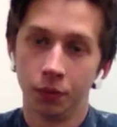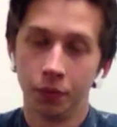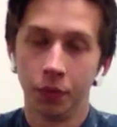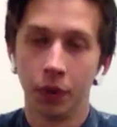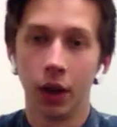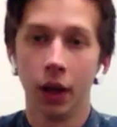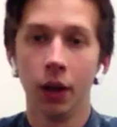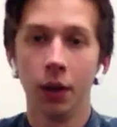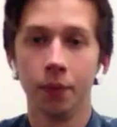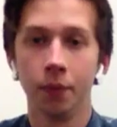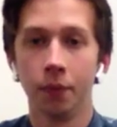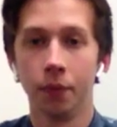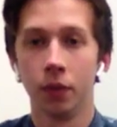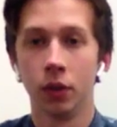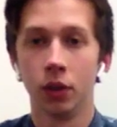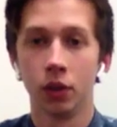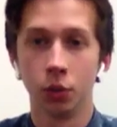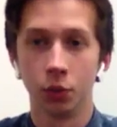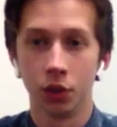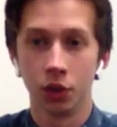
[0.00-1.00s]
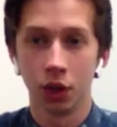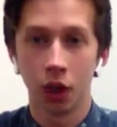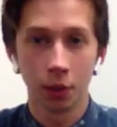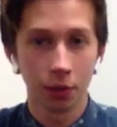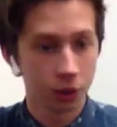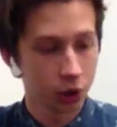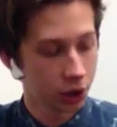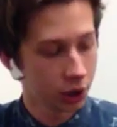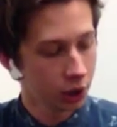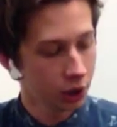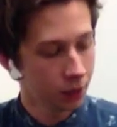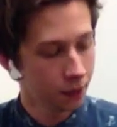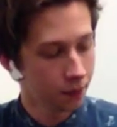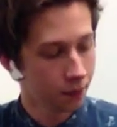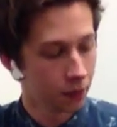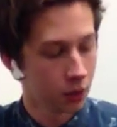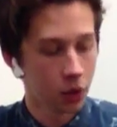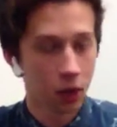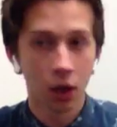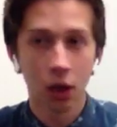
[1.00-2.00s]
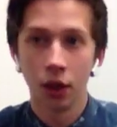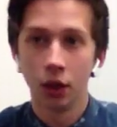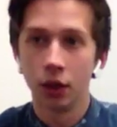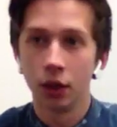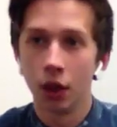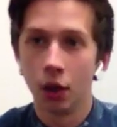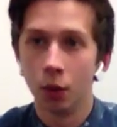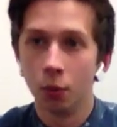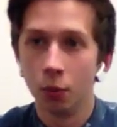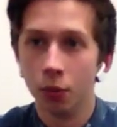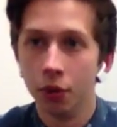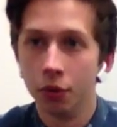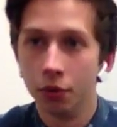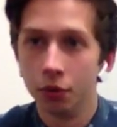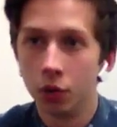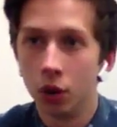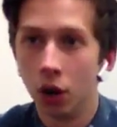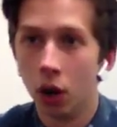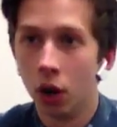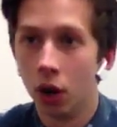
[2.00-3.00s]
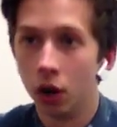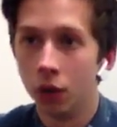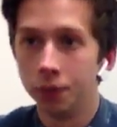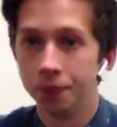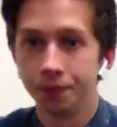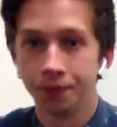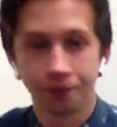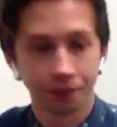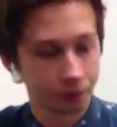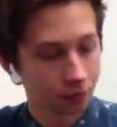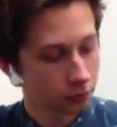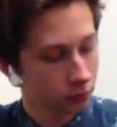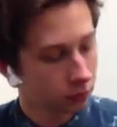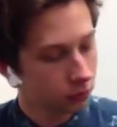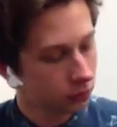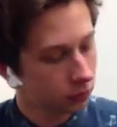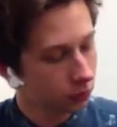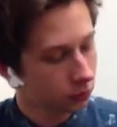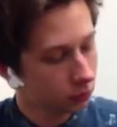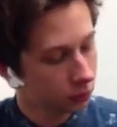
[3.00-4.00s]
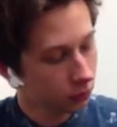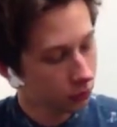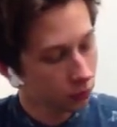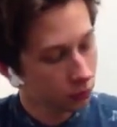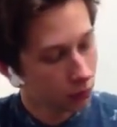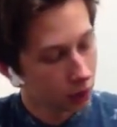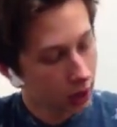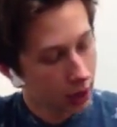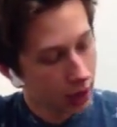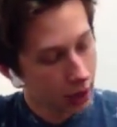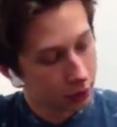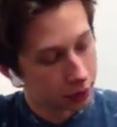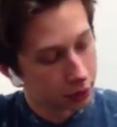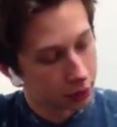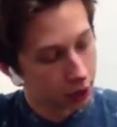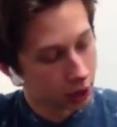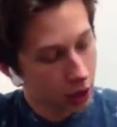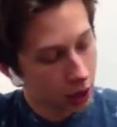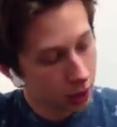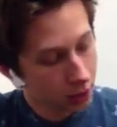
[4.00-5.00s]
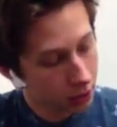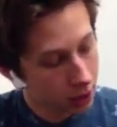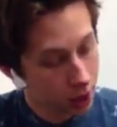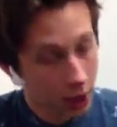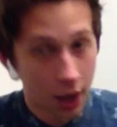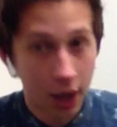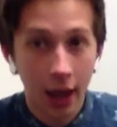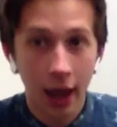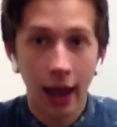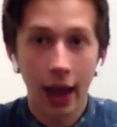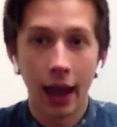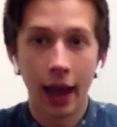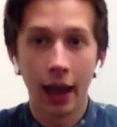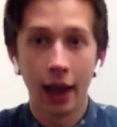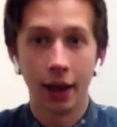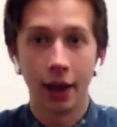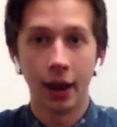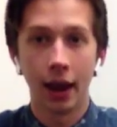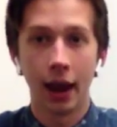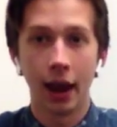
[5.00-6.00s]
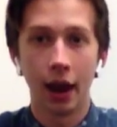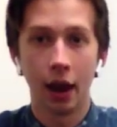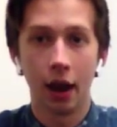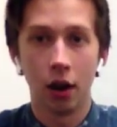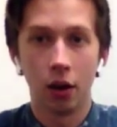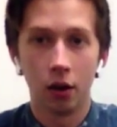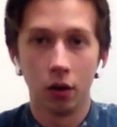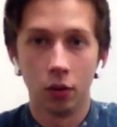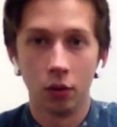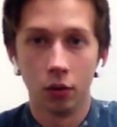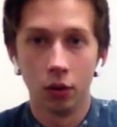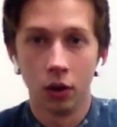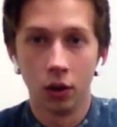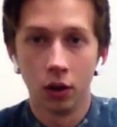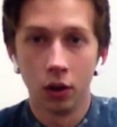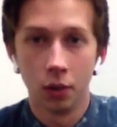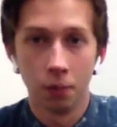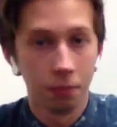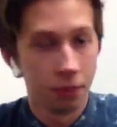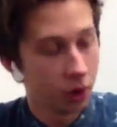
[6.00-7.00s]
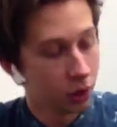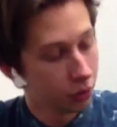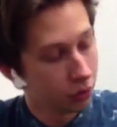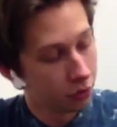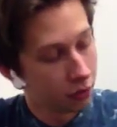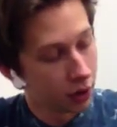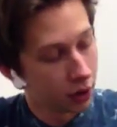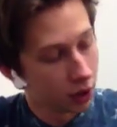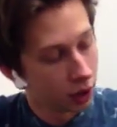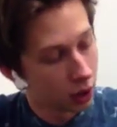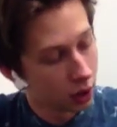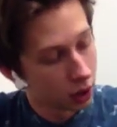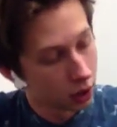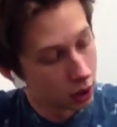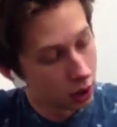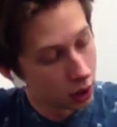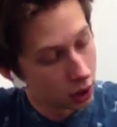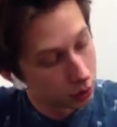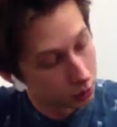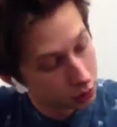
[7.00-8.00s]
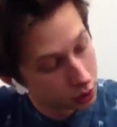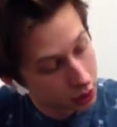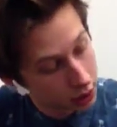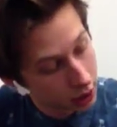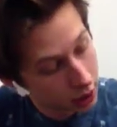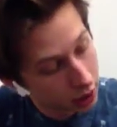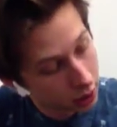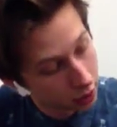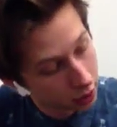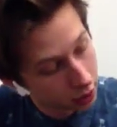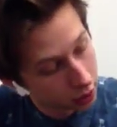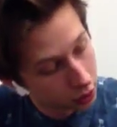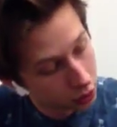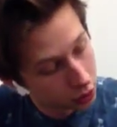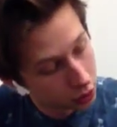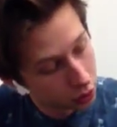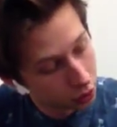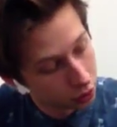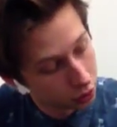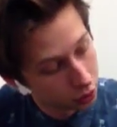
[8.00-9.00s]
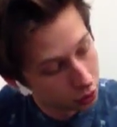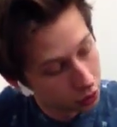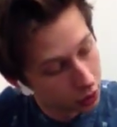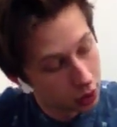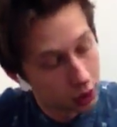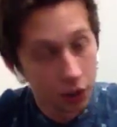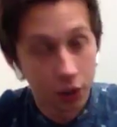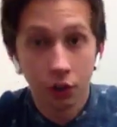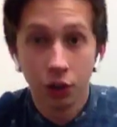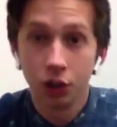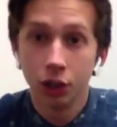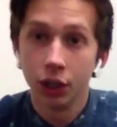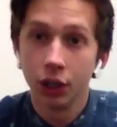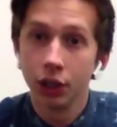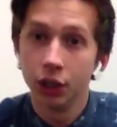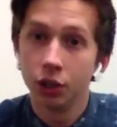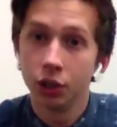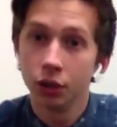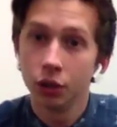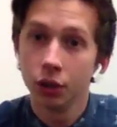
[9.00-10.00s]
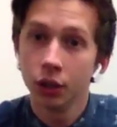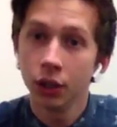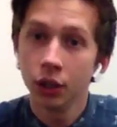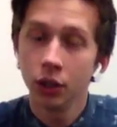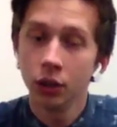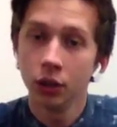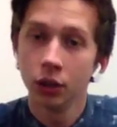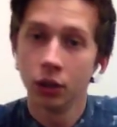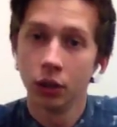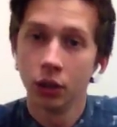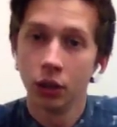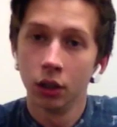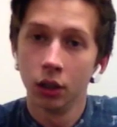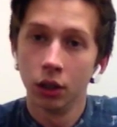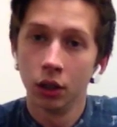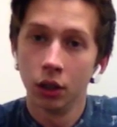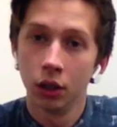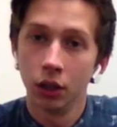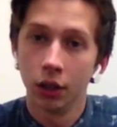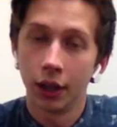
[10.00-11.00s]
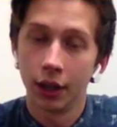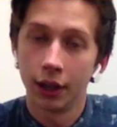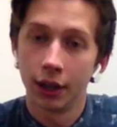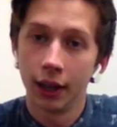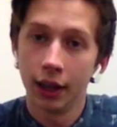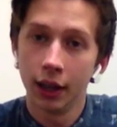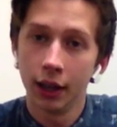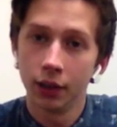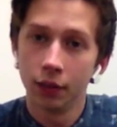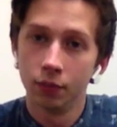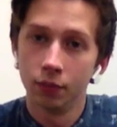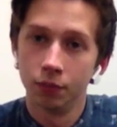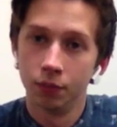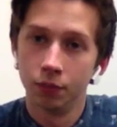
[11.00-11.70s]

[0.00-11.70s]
Okay, so we start with G, then we've got F sharp, and our middle finger comes down to the G string, like that.